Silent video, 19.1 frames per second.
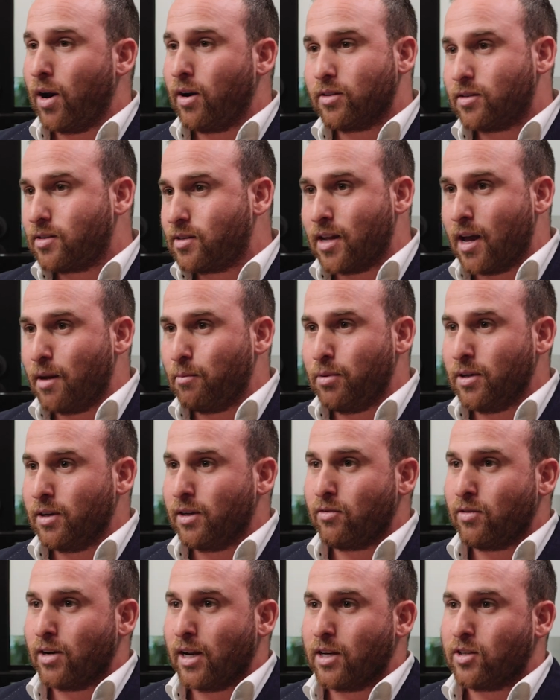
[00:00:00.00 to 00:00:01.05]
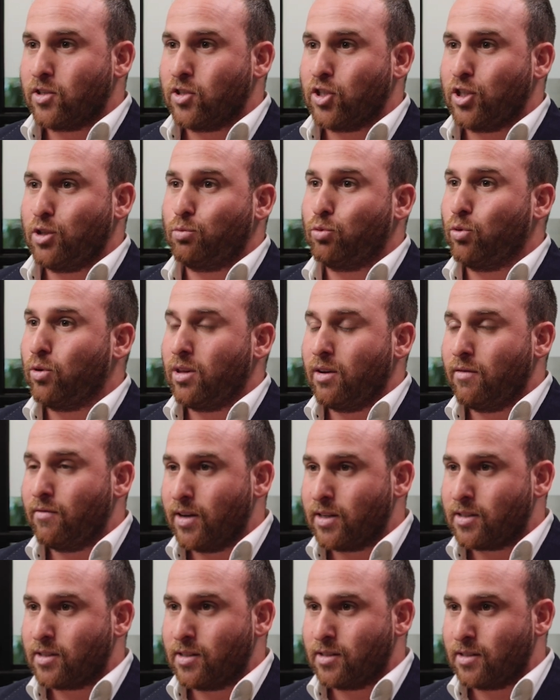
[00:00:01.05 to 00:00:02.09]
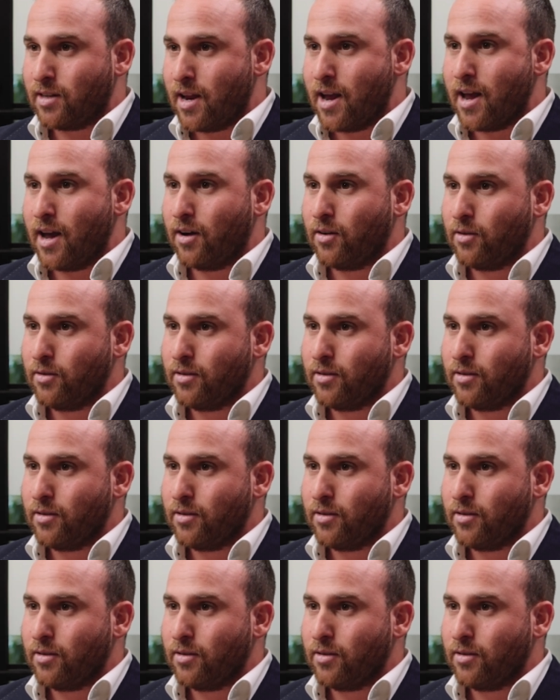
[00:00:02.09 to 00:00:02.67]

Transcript: not start building relationship with investors now?